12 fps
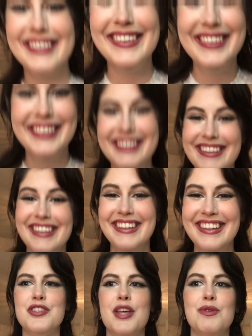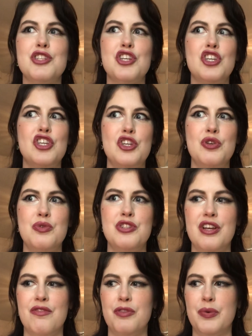So that was a huge
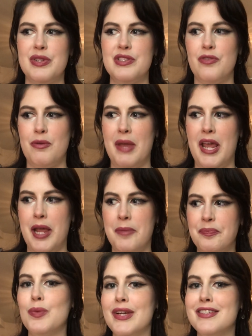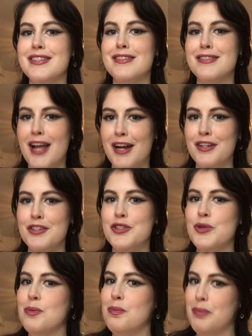influence for me. We decided
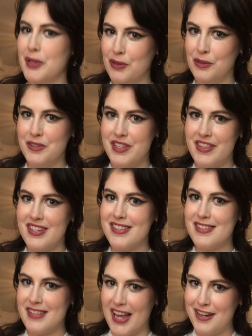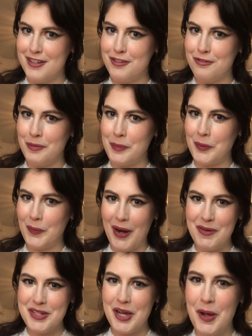to build the set from the
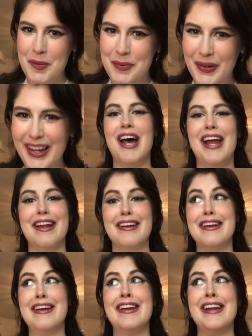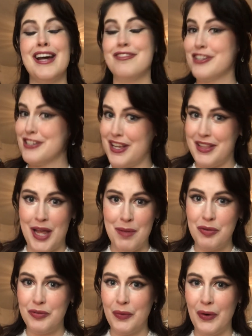ground up. I had never done
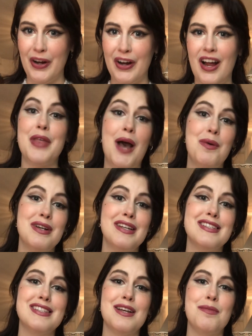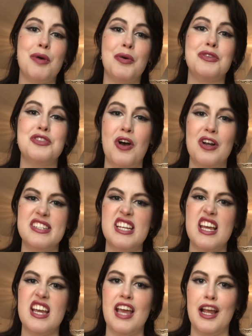that before. That was both
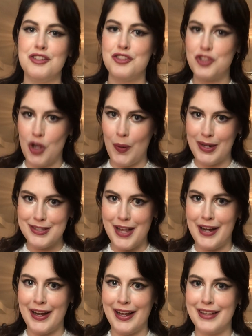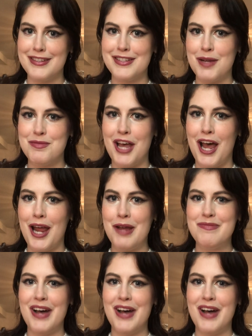daunting and so exciting at the same time.